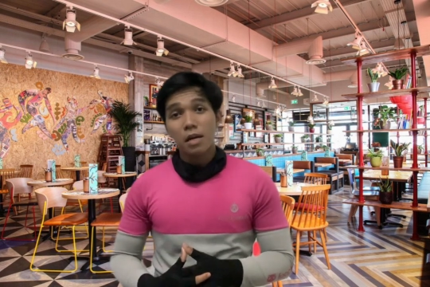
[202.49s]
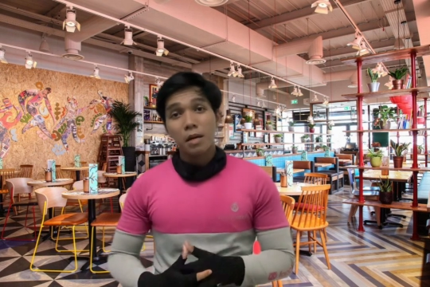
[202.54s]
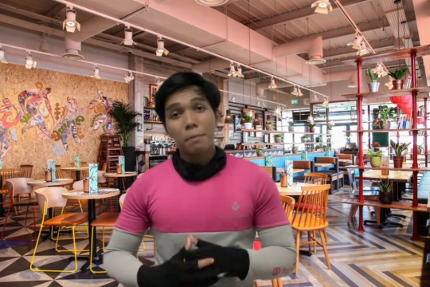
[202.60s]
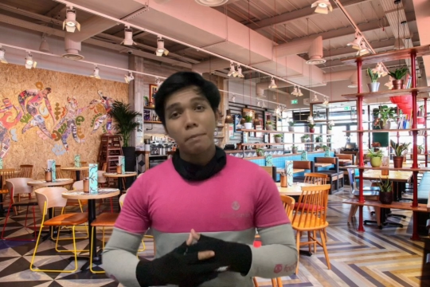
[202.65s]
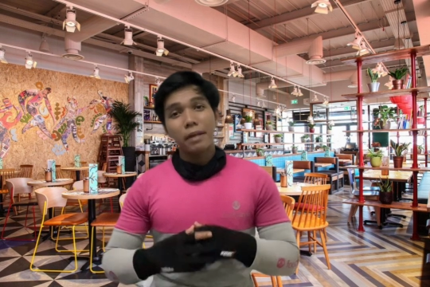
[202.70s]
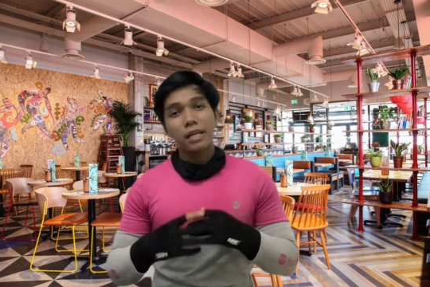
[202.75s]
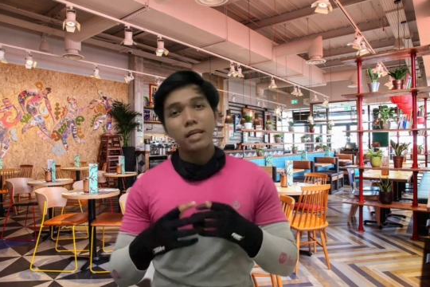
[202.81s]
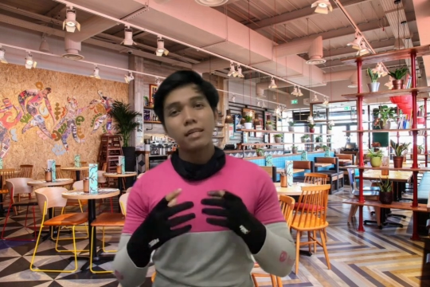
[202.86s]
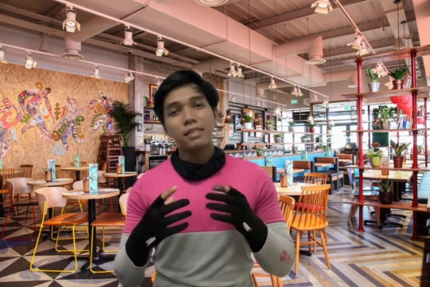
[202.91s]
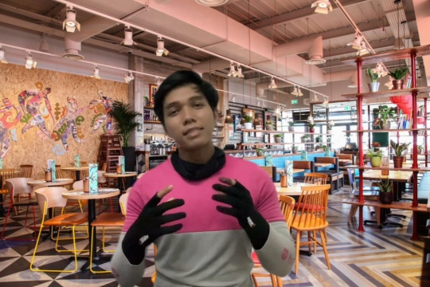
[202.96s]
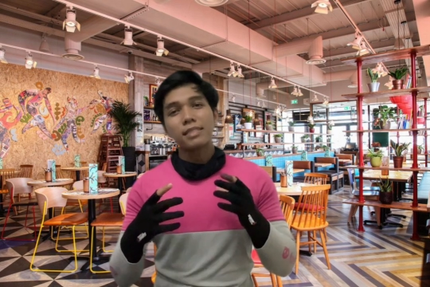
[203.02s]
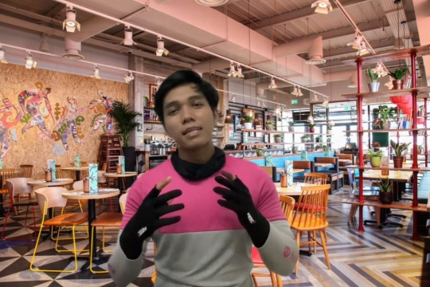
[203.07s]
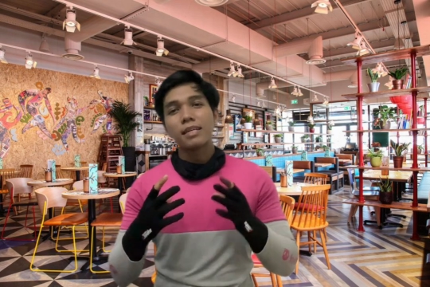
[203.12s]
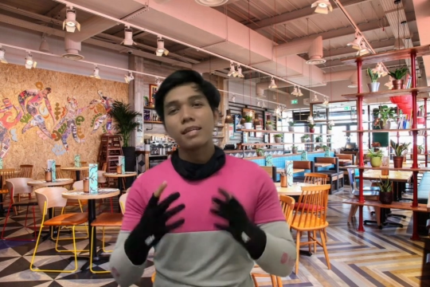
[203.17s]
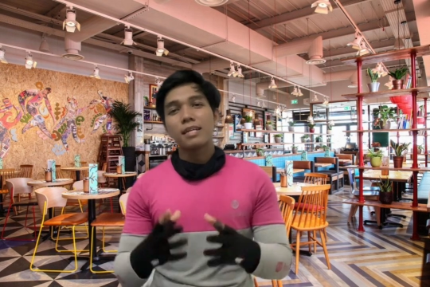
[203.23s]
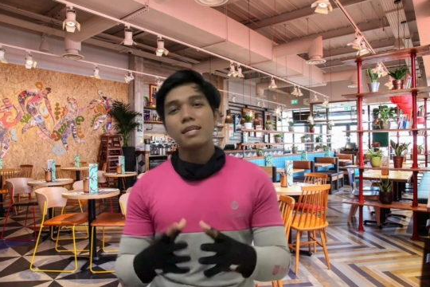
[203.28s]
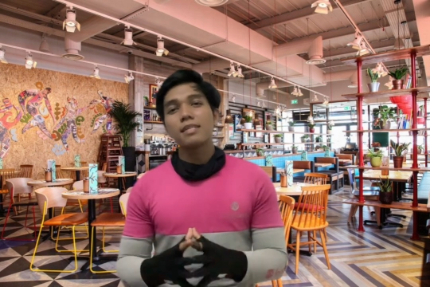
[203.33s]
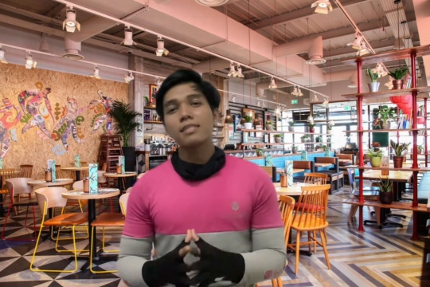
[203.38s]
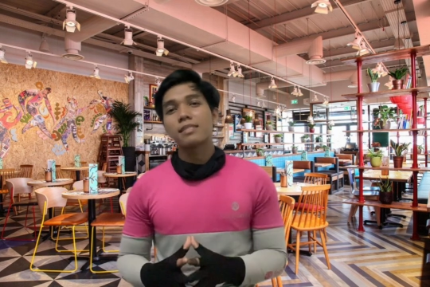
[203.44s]
because
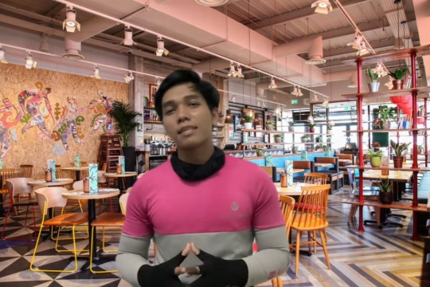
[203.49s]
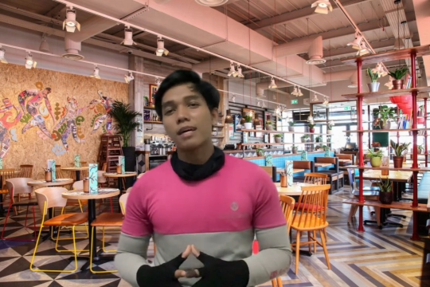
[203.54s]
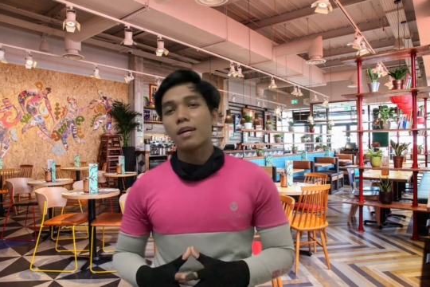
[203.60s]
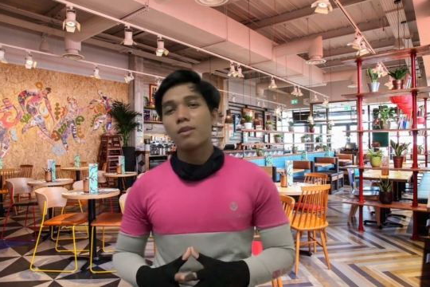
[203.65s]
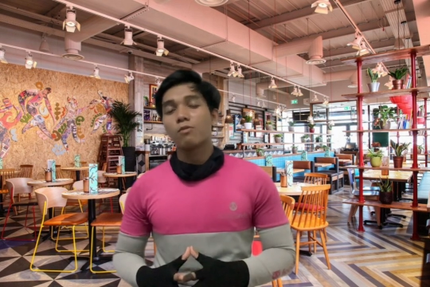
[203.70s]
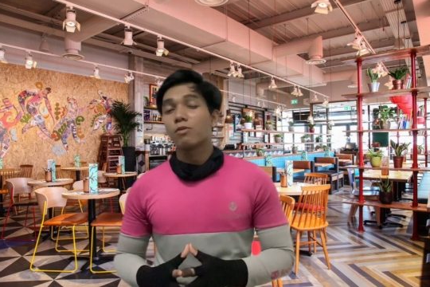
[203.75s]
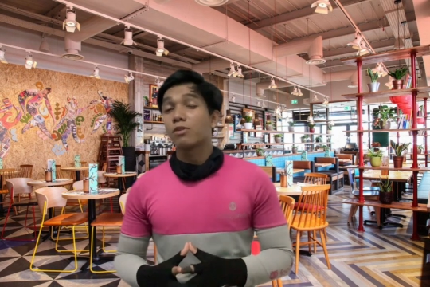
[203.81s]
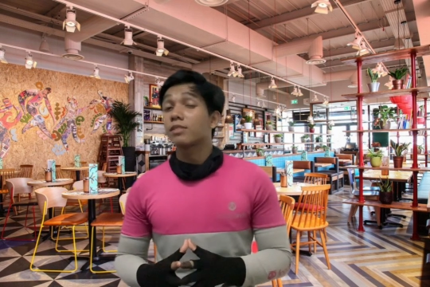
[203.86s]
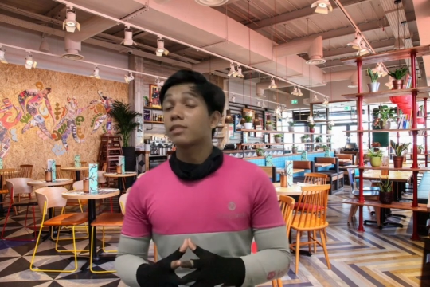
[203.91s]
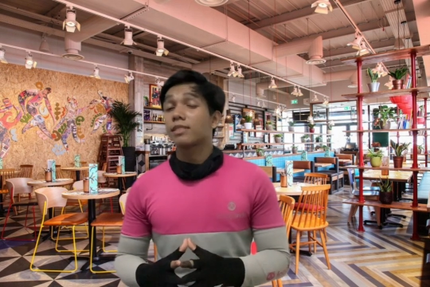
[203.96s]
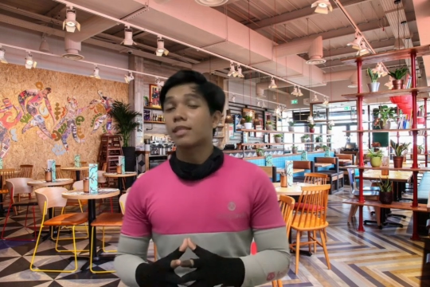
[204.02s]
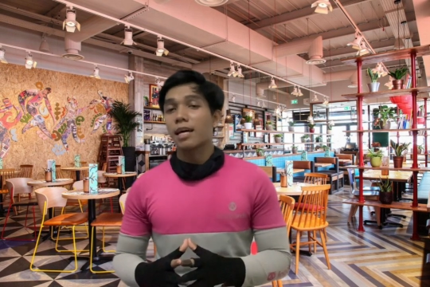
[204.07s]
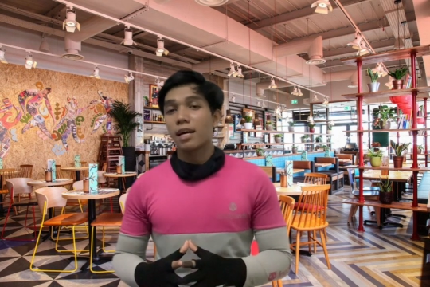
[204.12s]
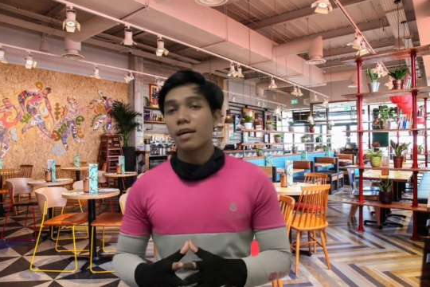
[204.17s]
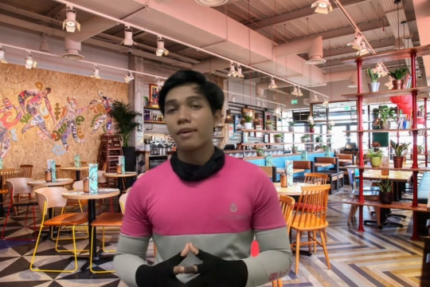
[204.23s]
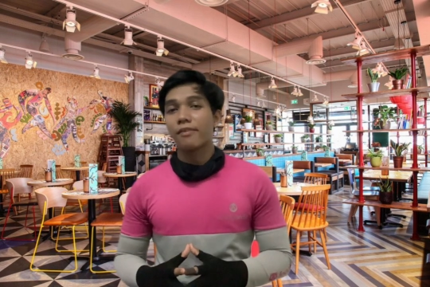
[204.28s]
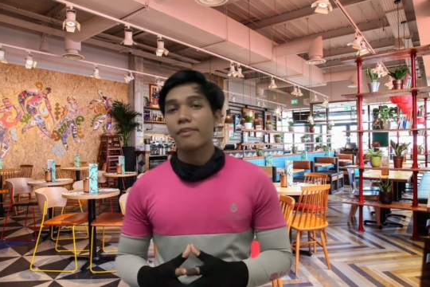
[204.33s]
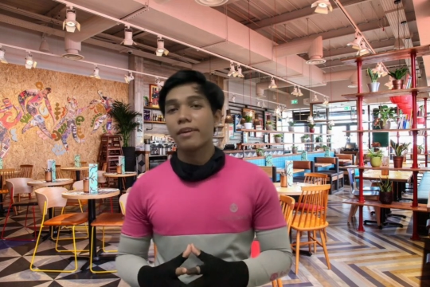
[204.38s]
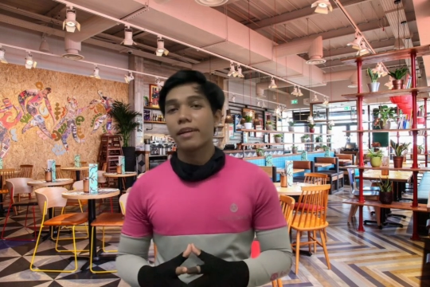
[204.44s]
her son was
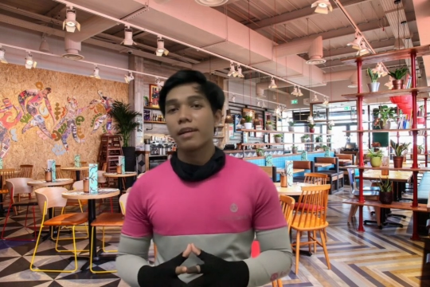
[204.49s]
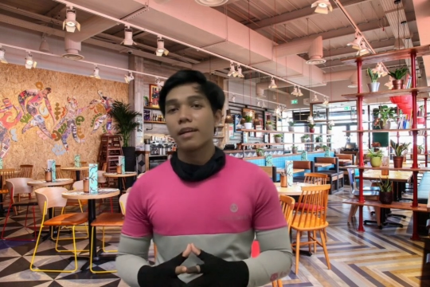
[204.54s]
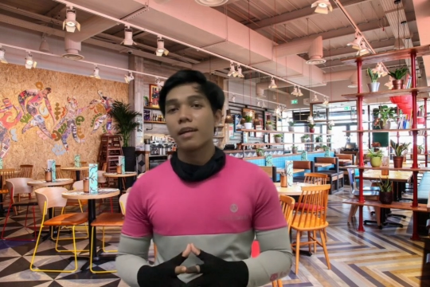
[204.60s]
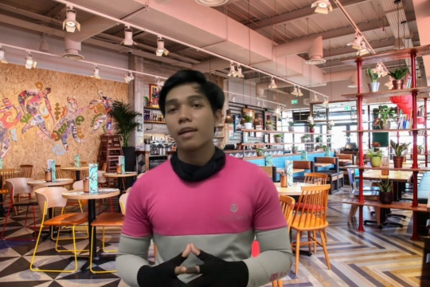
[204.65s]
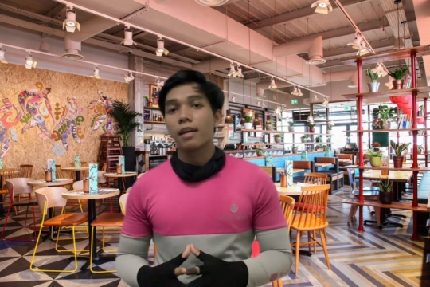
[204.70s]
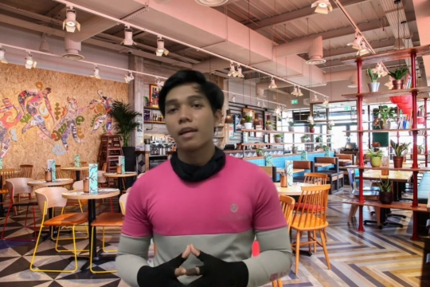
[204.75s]
hungry.